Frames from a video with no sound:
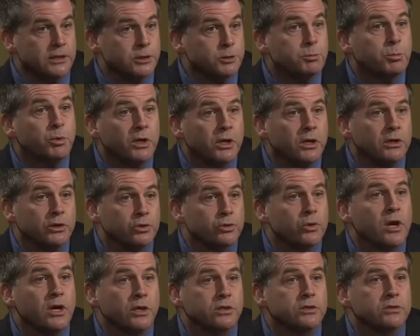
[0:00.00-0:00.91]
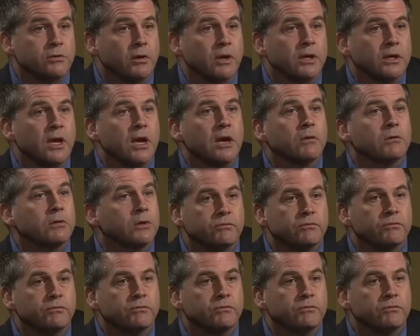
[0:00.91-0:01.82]
it's pretty entrenched.
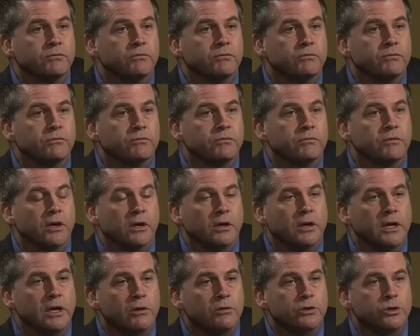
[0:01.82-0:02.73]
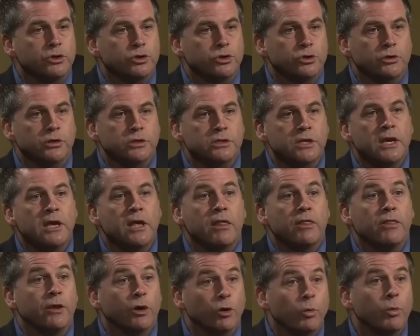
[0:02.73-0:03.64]
People who have health insurance,
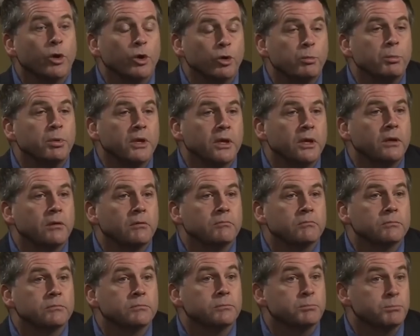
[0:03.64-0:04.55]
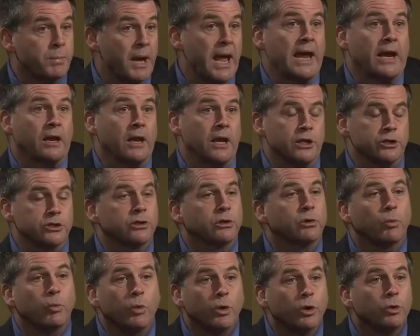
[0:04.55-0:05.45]
there will be backlash.
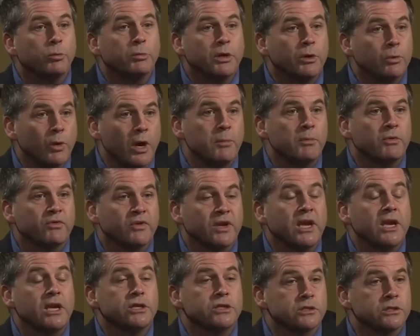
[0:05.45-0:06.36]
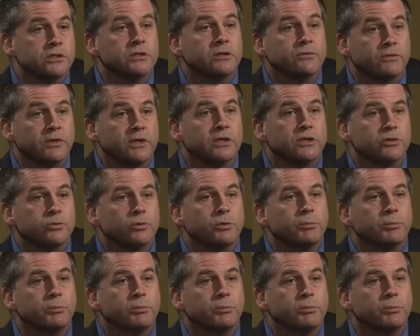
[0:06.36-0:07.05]
There will be ramifications if it is